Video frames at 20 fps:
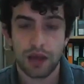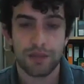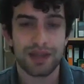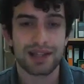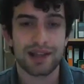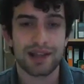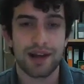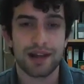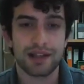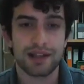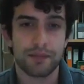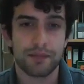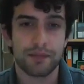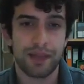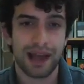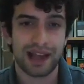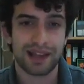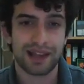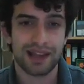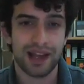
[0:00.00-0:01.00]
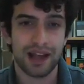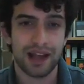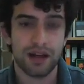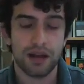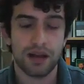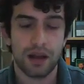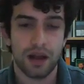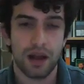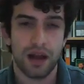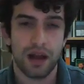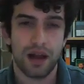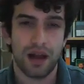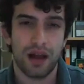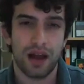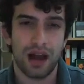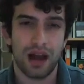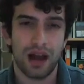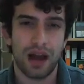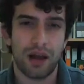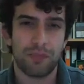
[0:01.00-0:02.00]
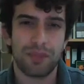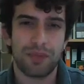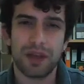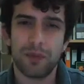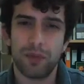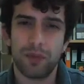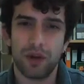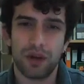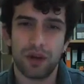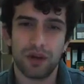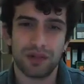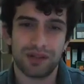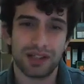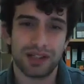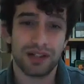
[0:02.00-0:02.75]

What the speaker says: Besides, back then, people